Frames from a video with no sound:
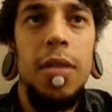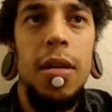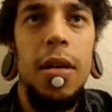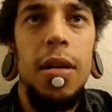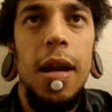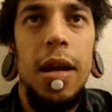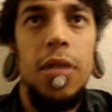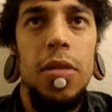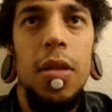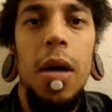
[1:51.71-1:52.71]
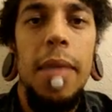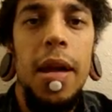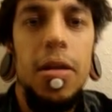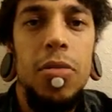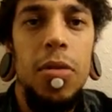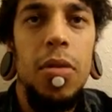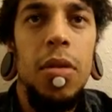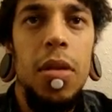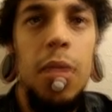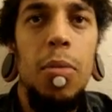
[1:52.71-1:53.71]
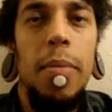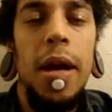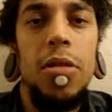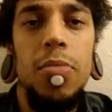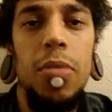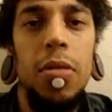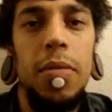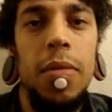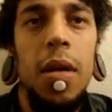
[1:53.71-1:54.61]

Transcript: actually a lot more manageable.